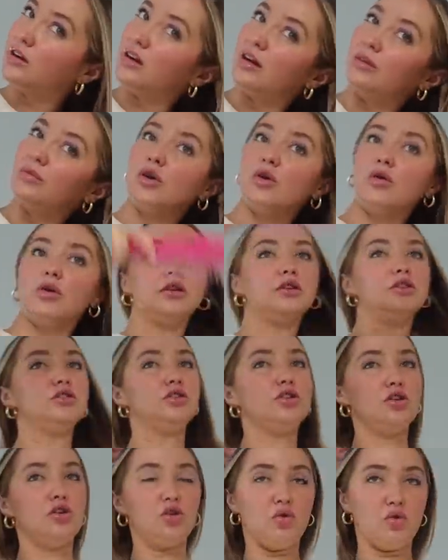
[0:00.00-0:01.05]
I'm going
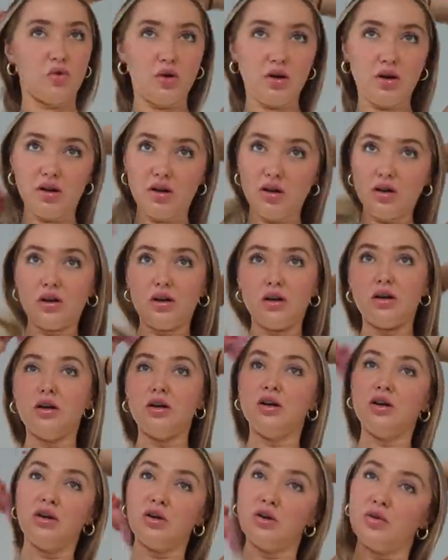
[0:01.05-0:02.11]
to
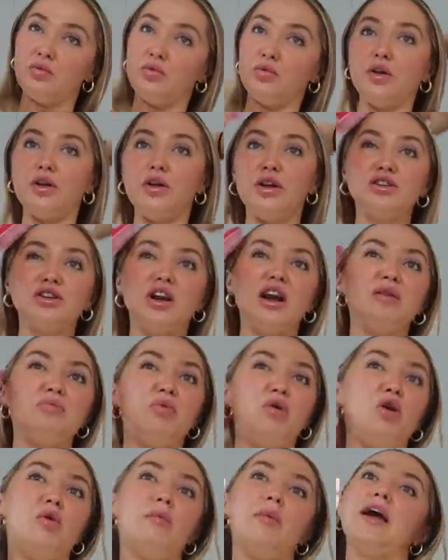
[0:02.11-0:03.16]
really try to
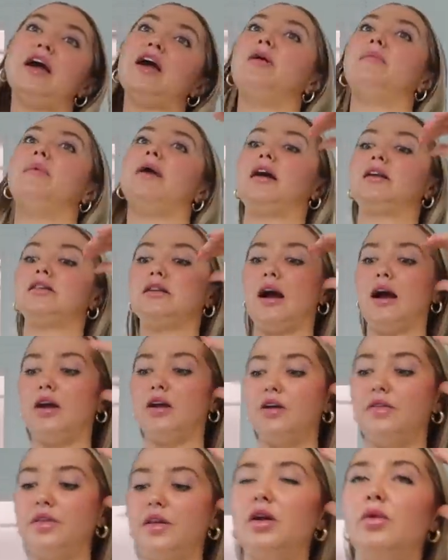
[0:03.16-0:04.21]
pull my hair back
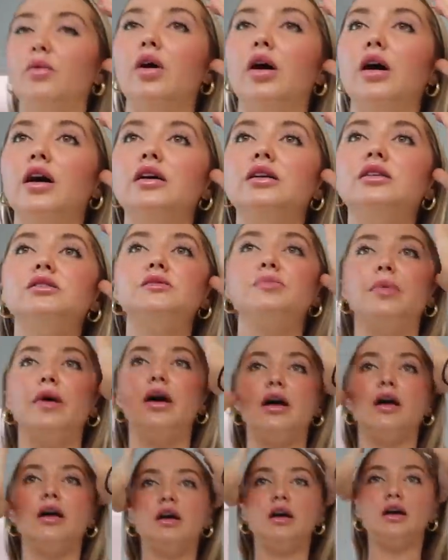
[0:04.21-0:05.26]
tighter than it was,
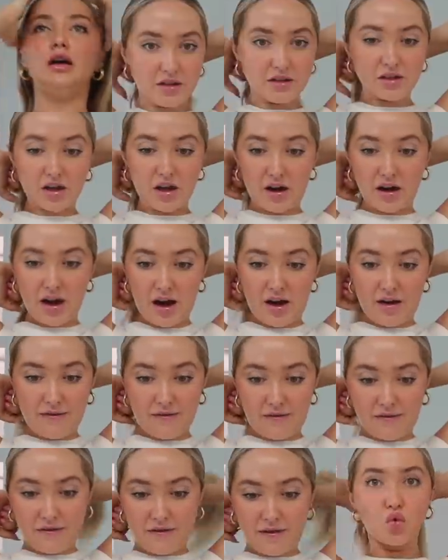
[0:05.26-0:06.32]
but this is good enough.
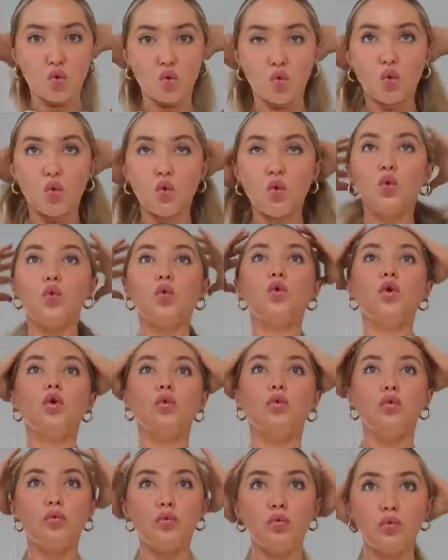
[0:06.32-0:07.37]

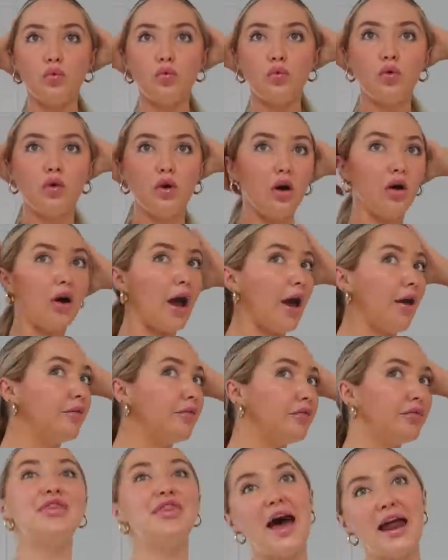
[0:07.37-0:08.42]
Woo! Okay,
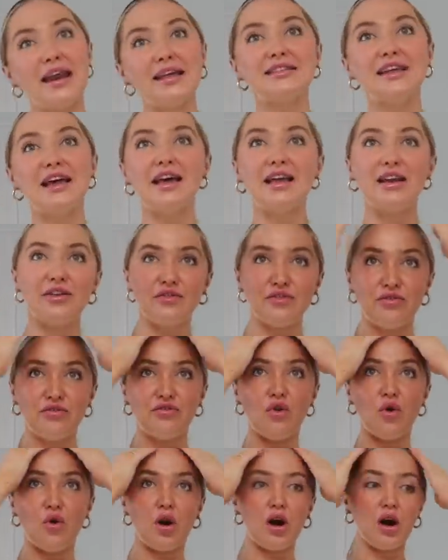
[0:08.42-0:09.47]
that is it
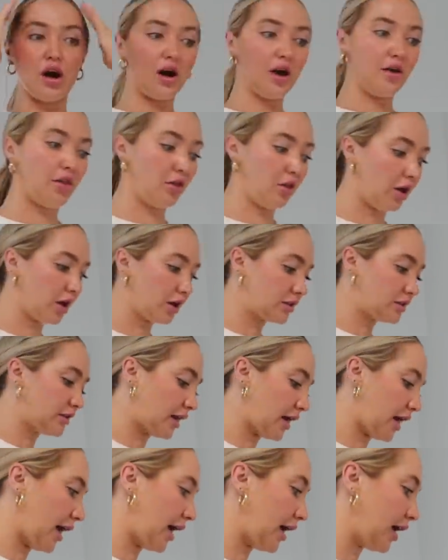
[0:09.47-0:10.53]
for the look
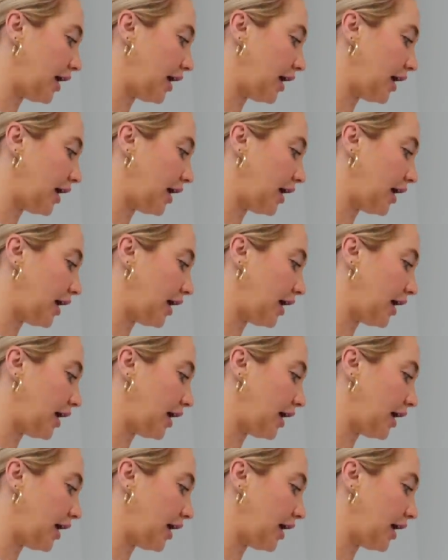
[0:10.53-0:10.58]
today.